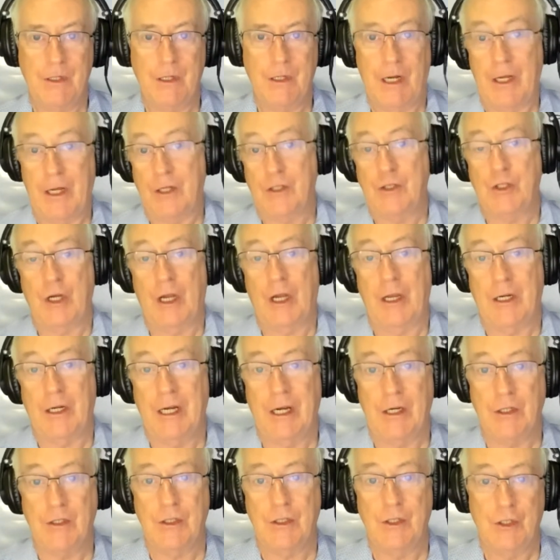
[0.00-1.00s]
And I can, I can
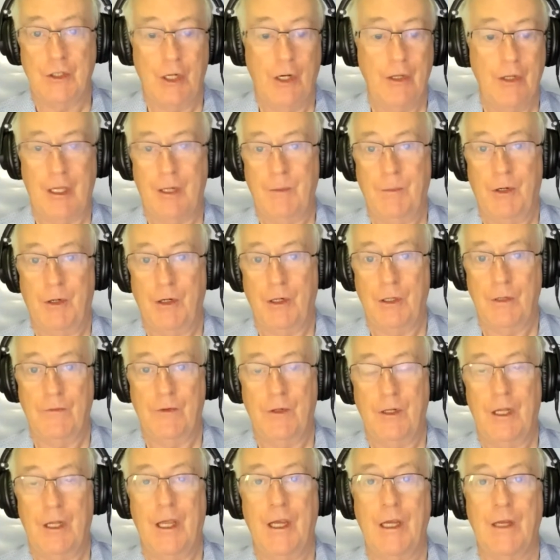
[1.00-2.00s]
actually show that model if
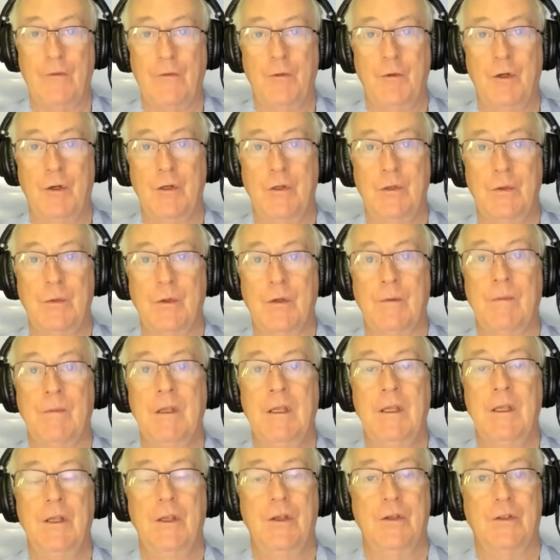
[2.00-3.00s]
you like, if you want to do a,
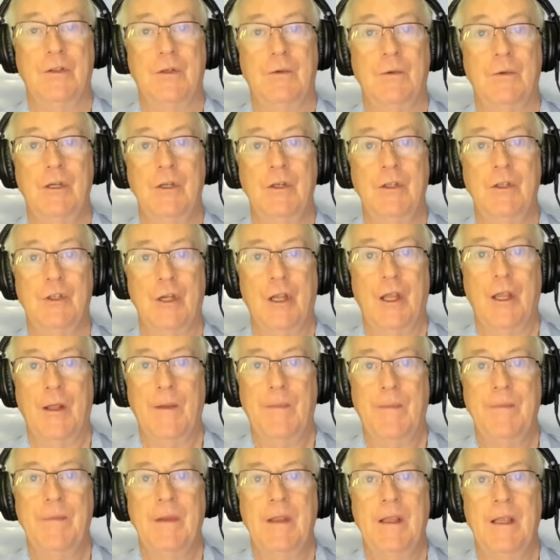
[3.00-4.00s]
a screen
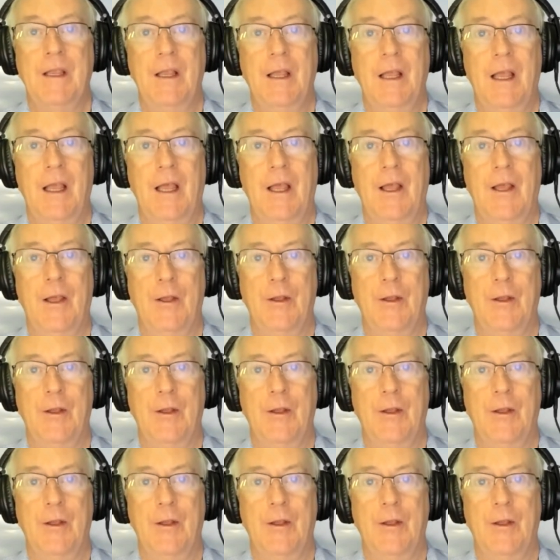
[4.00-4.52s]
share. Yeah, sure.